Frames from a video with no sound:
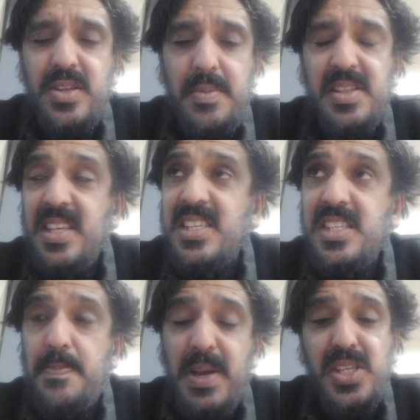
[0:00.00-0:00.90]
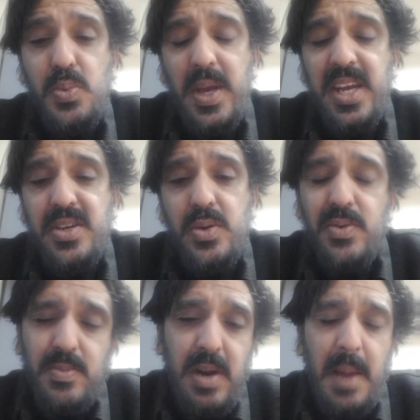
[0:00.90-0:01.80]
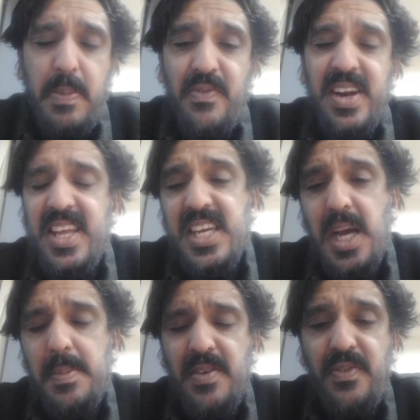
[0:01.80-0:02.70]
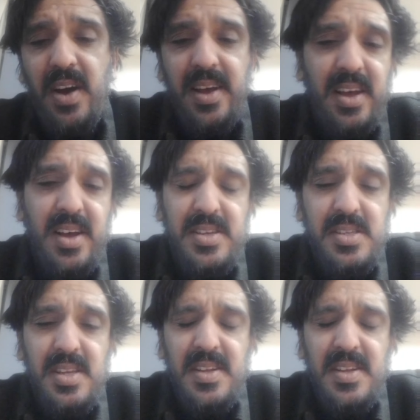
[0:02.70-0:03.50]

This is the best way to prevent incoming fire.